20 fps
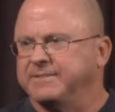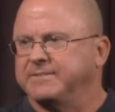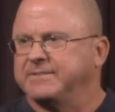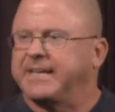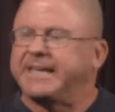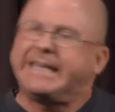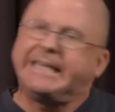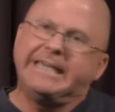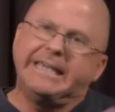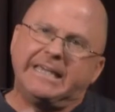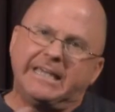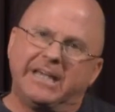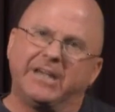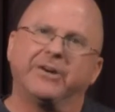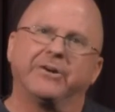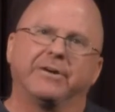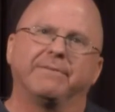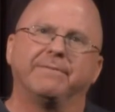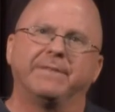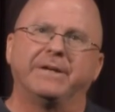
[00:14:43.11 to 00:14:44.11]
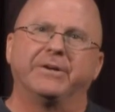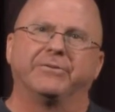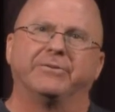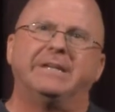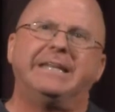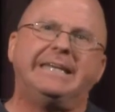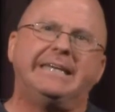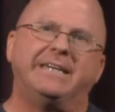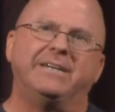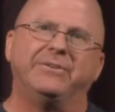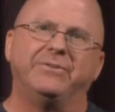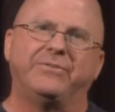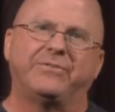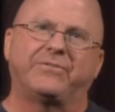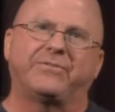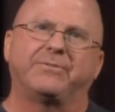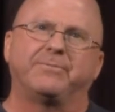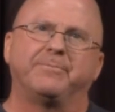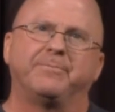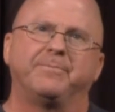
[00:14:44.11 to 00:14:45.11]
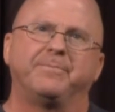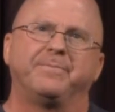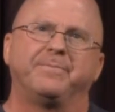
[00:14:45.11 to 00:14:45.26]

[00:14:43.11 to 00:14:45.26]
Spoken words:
taking care of their needs.